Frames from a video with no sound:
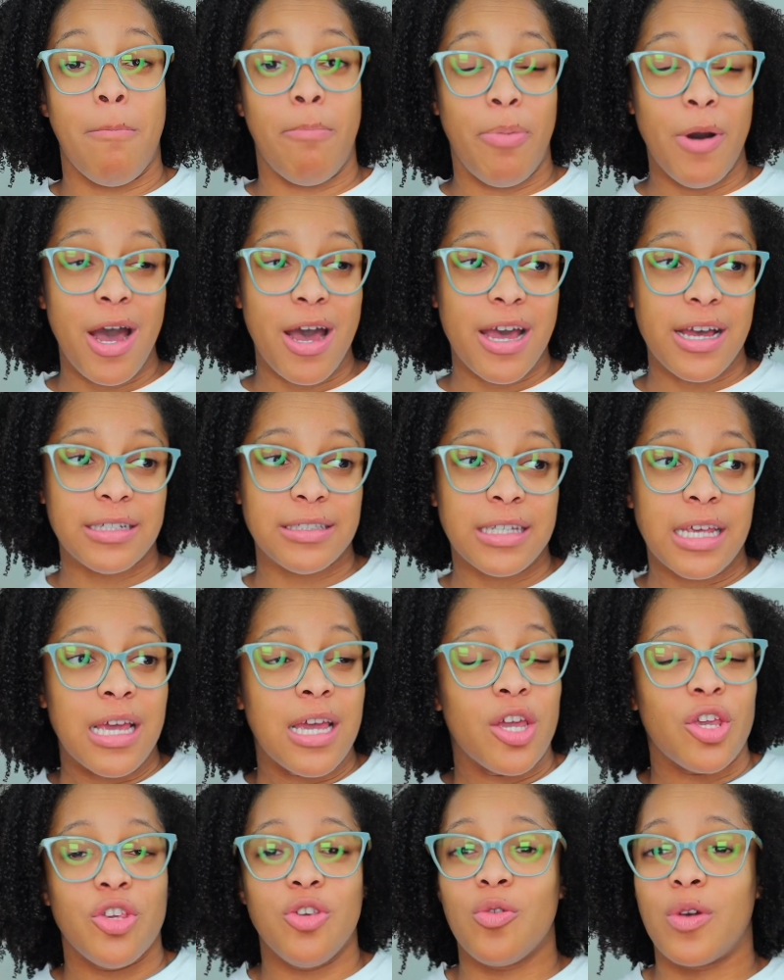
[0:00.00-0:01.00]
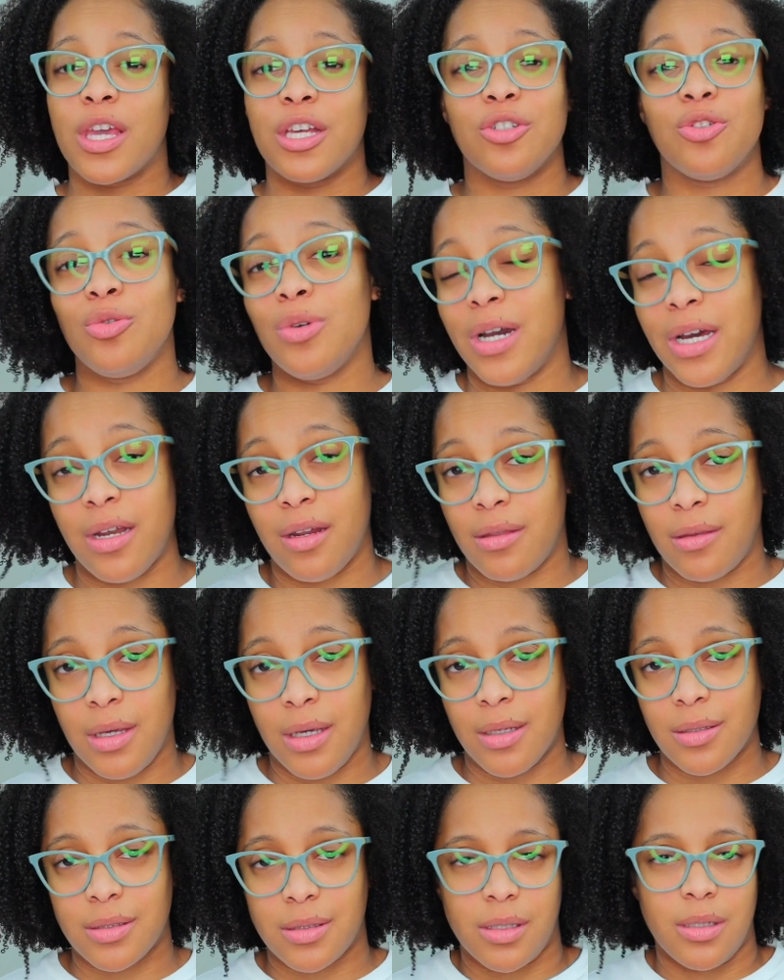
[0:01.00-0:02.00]
But you can do other
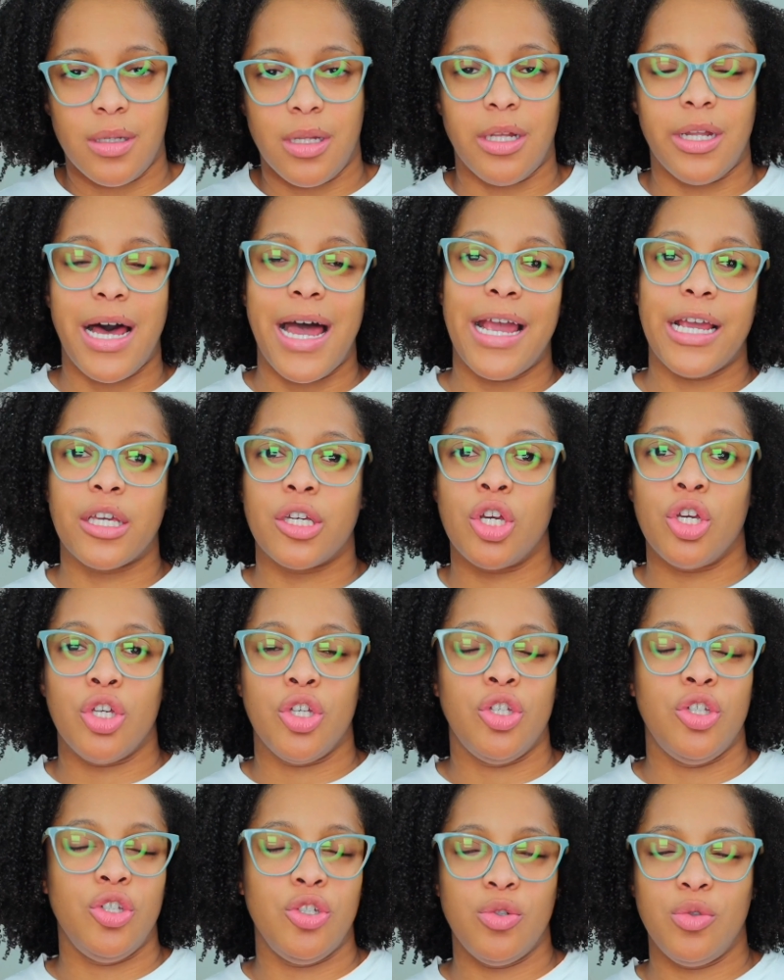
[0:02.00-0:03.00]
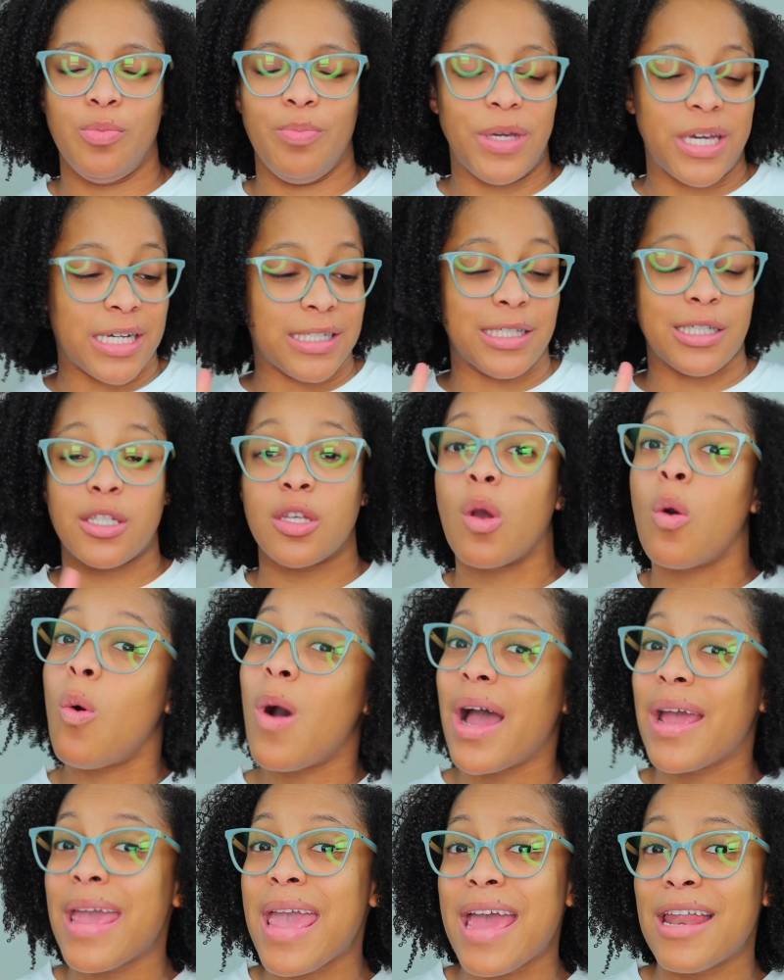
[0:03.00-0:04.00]
things, like because it's
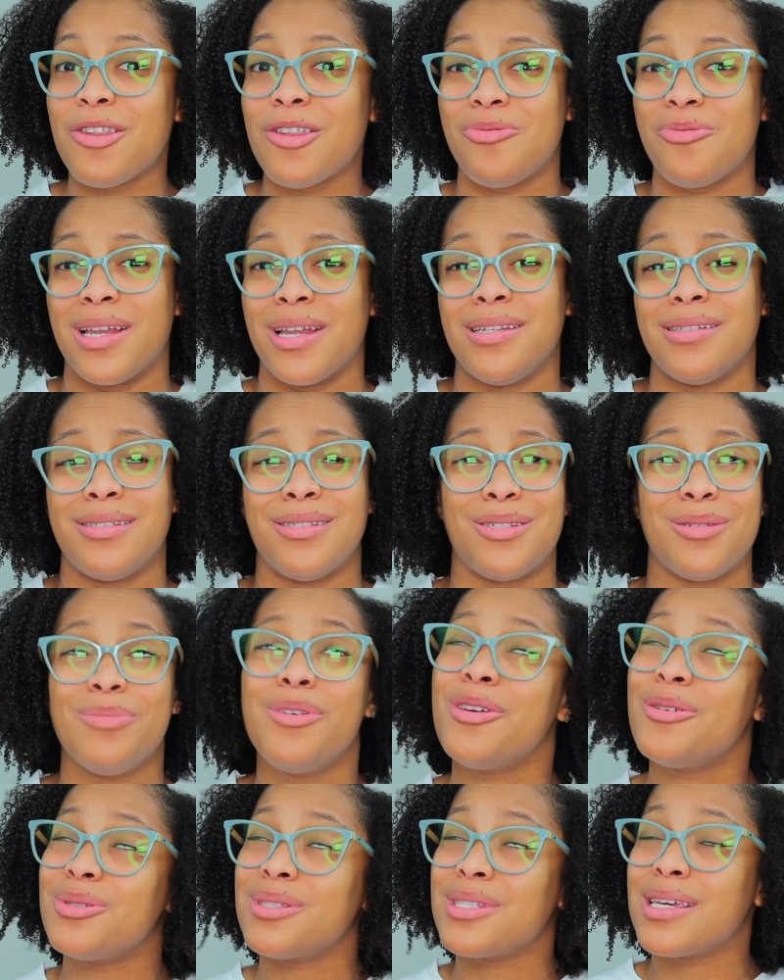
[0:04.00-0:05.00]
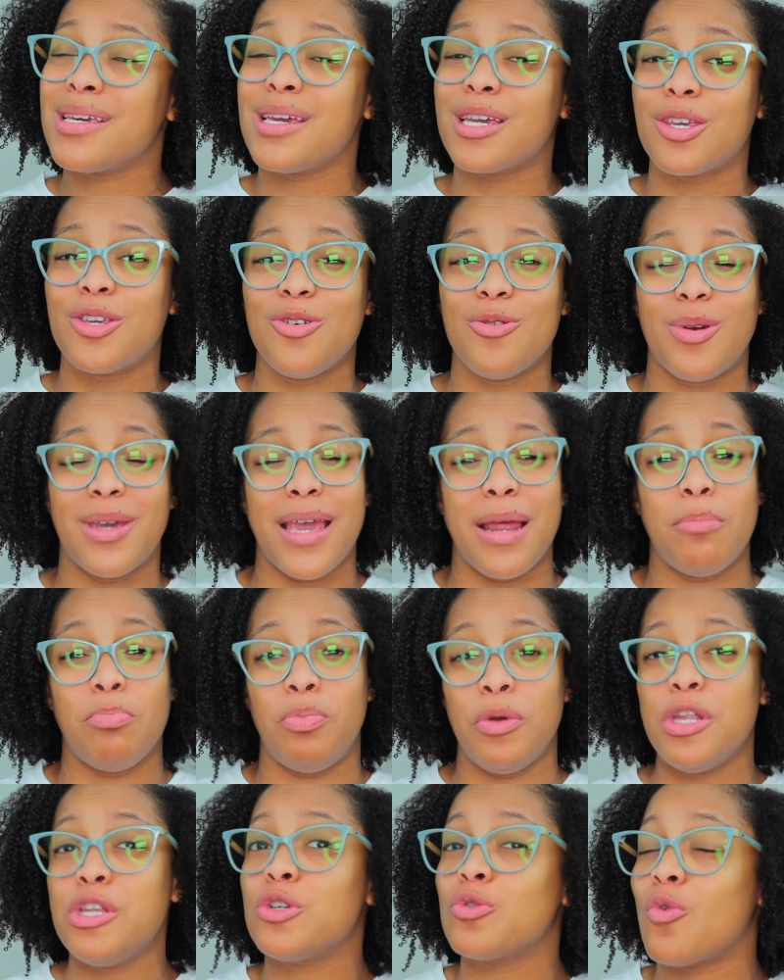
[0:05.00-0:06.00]
quiet, you can listen to music, you can
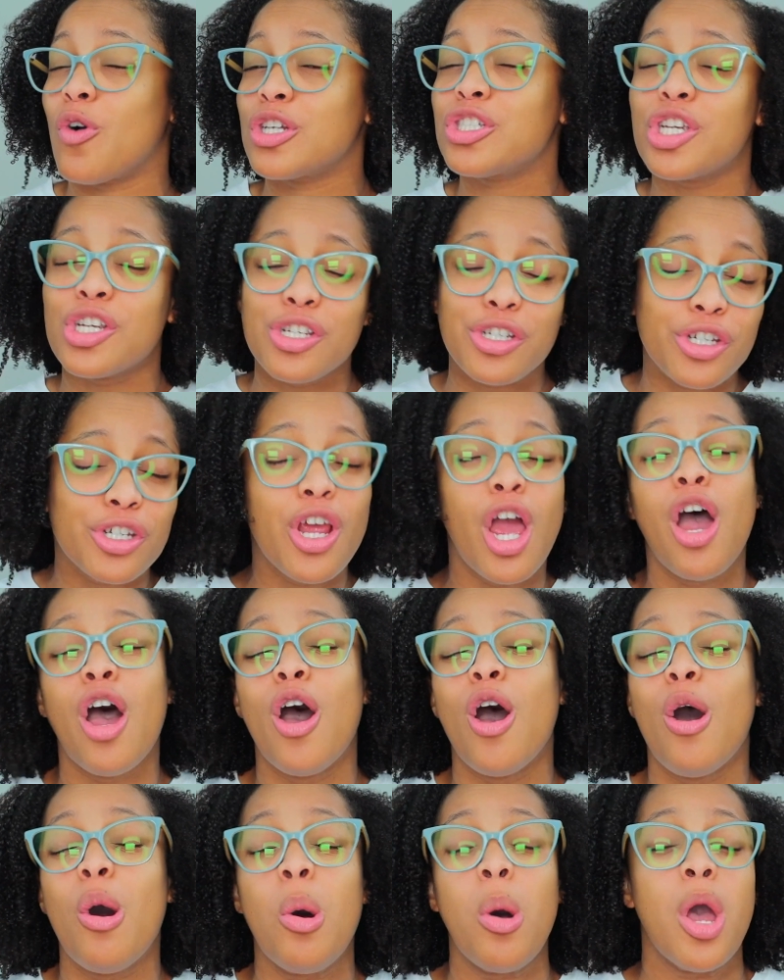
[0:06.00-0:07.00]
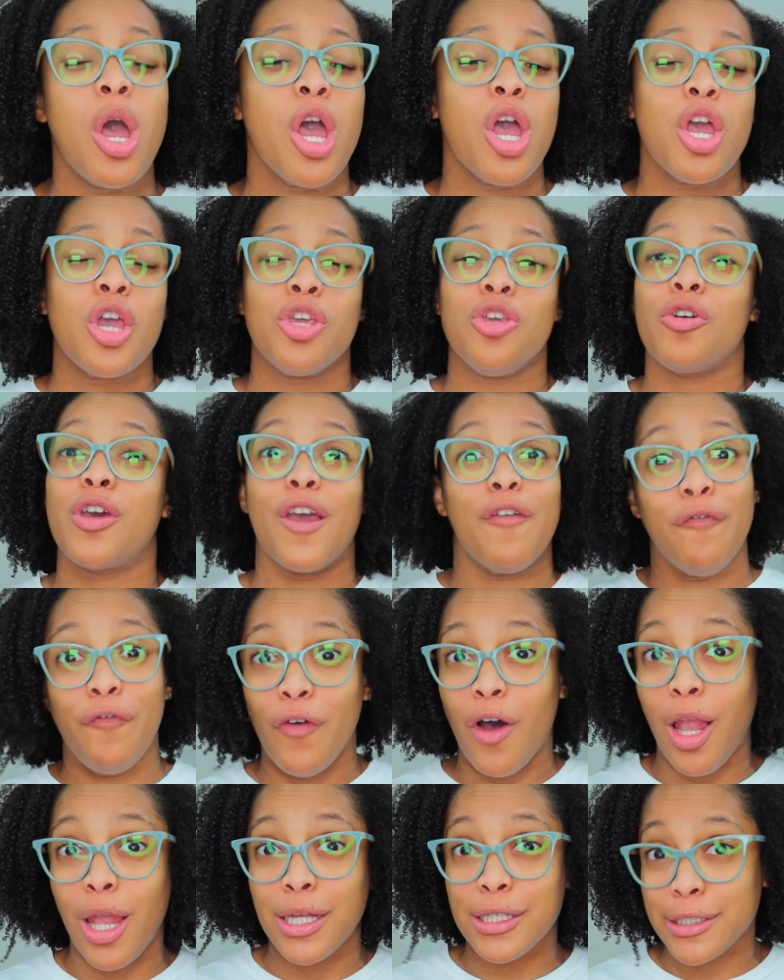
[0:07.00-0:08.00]
binge watch a show, you can
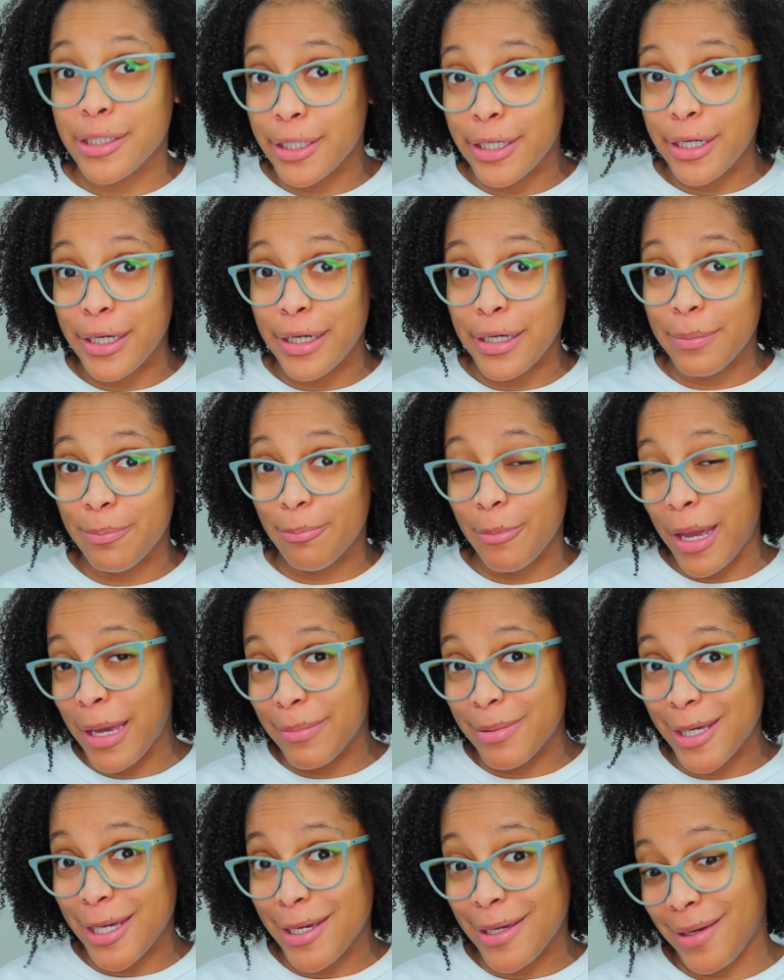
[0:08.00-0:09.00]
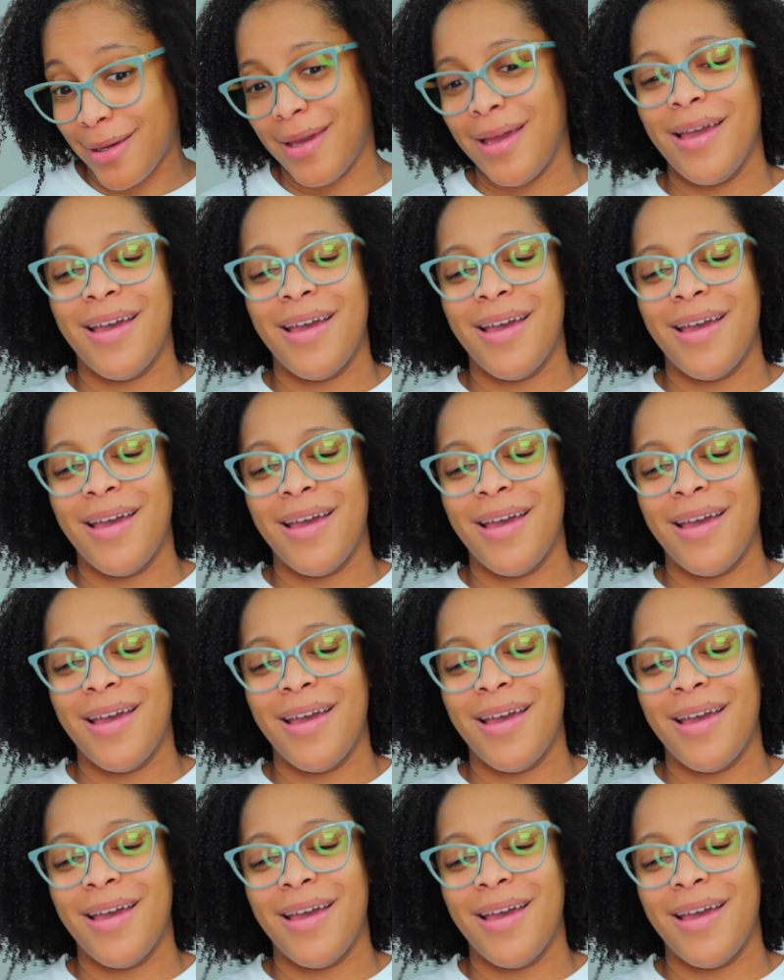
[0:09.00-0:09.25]
fall asleep maybe,